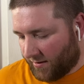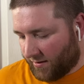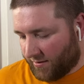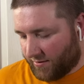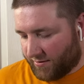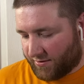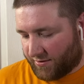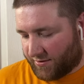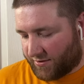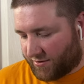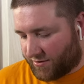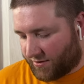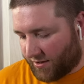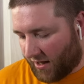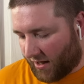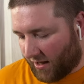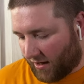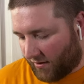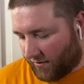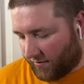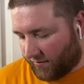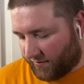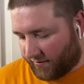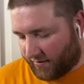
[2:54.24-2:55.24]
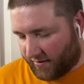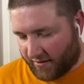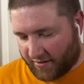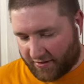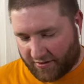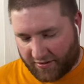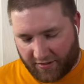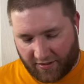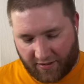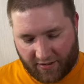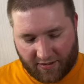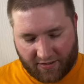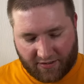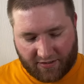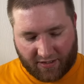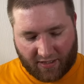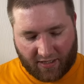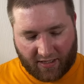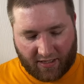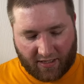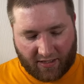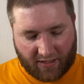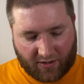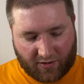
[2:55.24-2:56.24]
So this is
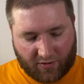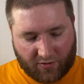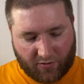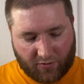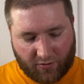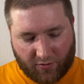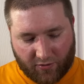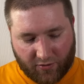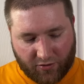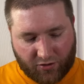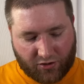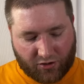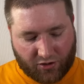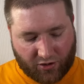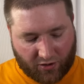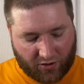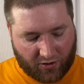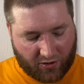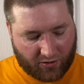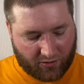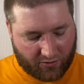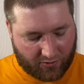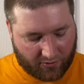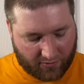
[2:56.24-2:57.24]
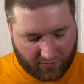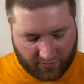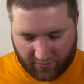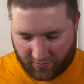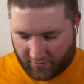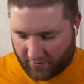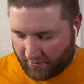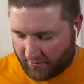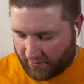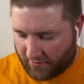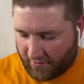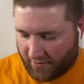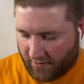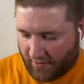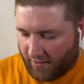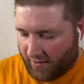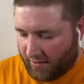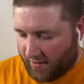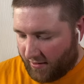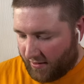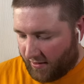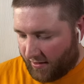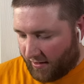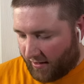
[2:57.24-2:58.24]
a cool shirt.
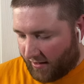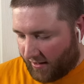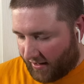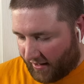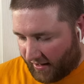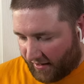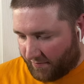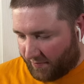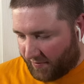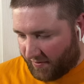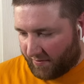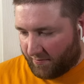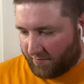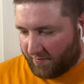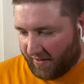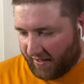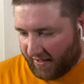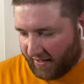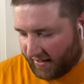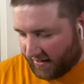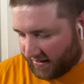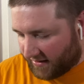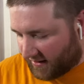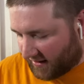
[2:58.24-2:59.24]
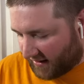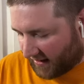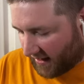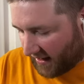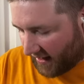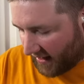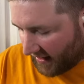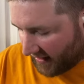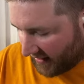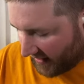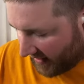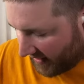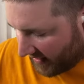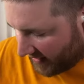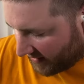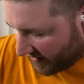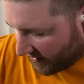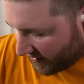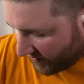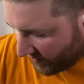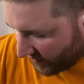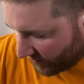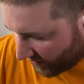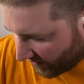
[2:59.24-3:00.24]
I've been meaning to get a
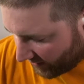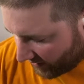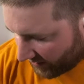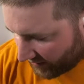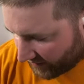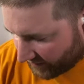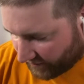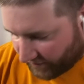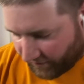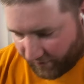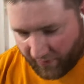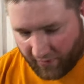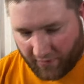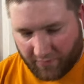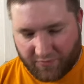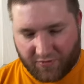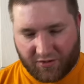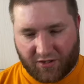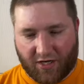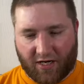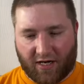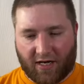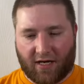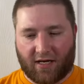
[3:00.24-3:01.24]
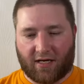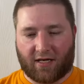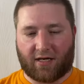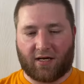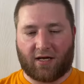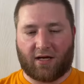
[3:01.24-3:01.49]
new one from Jake.